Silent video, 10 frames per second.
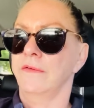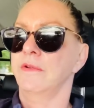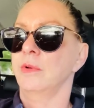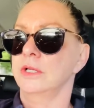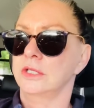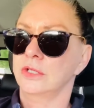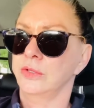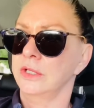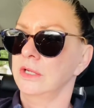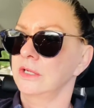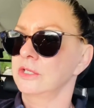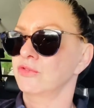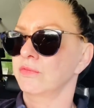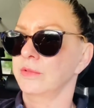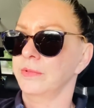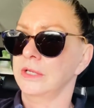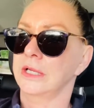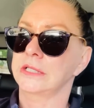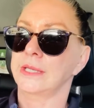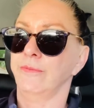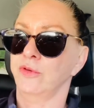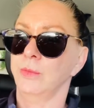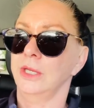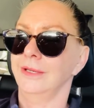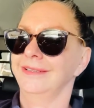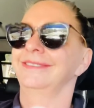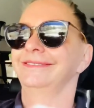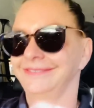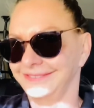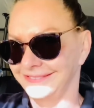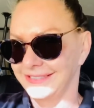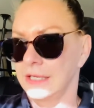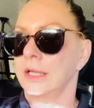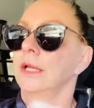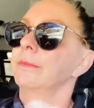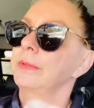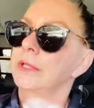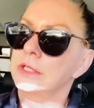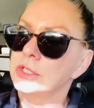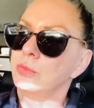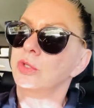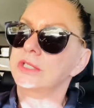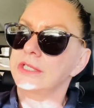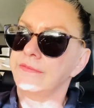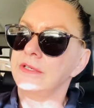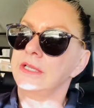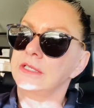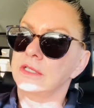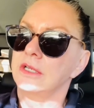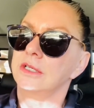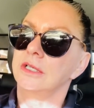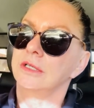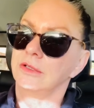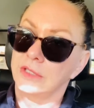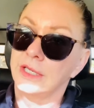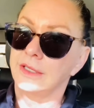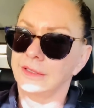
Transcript: everybody's going on a trip except for me. Because you work 7 days plus, yeah, okay?